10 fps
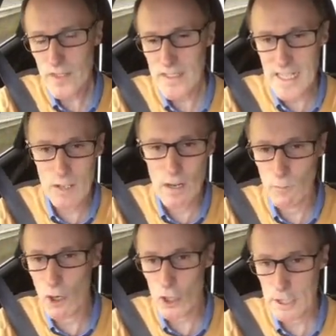Now, I'm
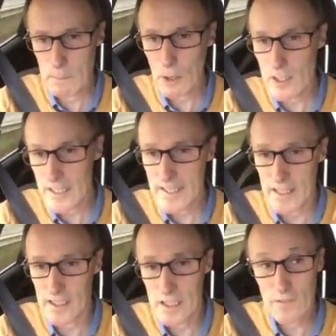not going to pull in
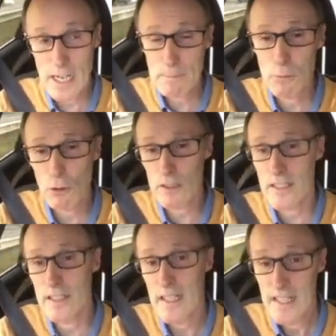again, because if I pulled in